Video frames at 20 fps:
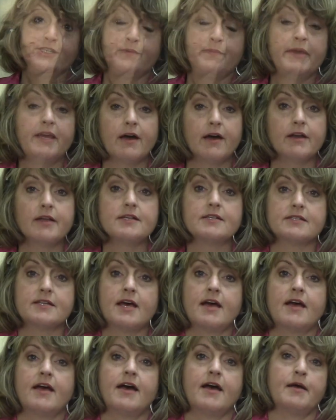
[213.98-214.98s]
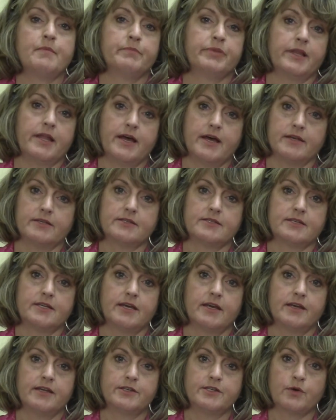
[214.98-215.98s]
To be honest, I'm
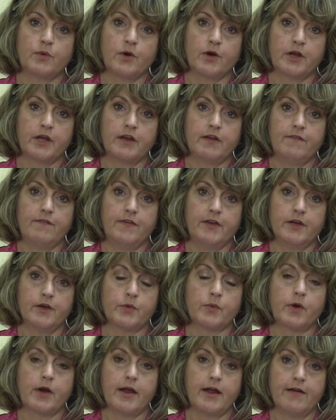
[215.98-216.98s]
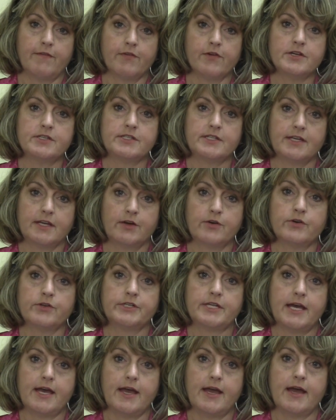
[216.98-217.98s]
blessed to work in a field where every
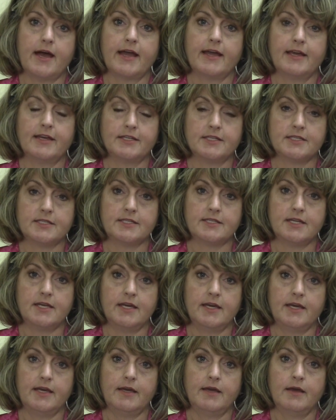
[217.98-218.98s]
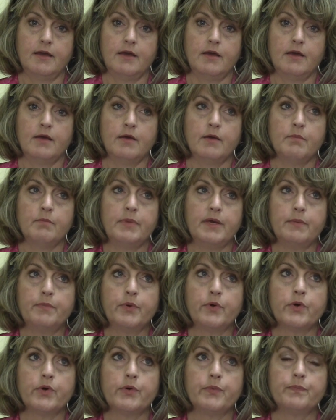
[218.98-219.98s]
single day I get to see
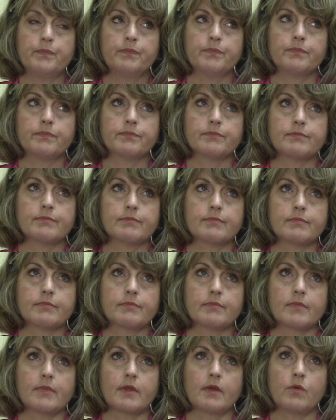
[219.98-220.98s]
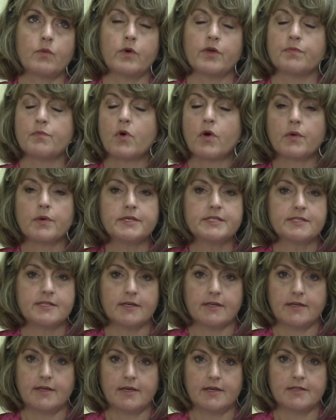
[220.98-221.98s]
people with more
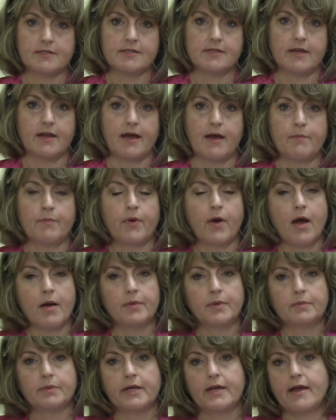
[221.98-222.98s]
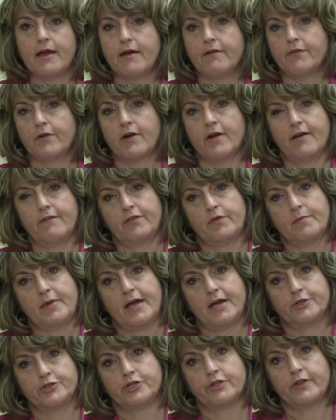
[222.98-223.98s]
resilience than I probably ever have
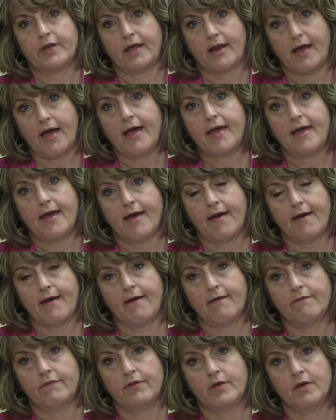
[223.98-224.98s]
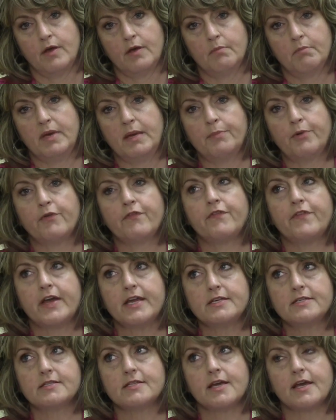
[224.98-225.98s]
imagined that I have. People
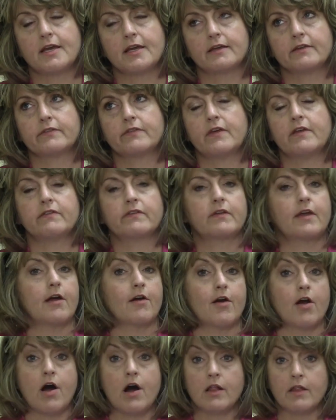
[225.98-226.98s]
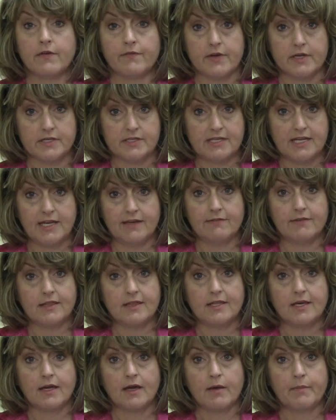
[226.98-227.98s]
face things that scare all of us to
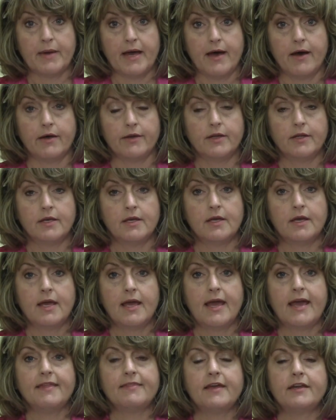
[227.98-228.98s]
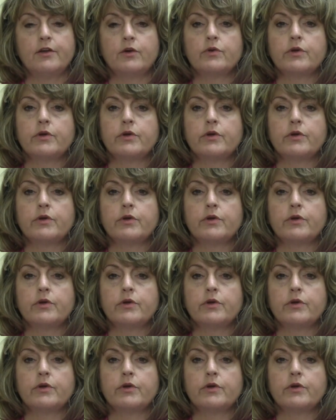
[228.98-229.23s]
even think about. And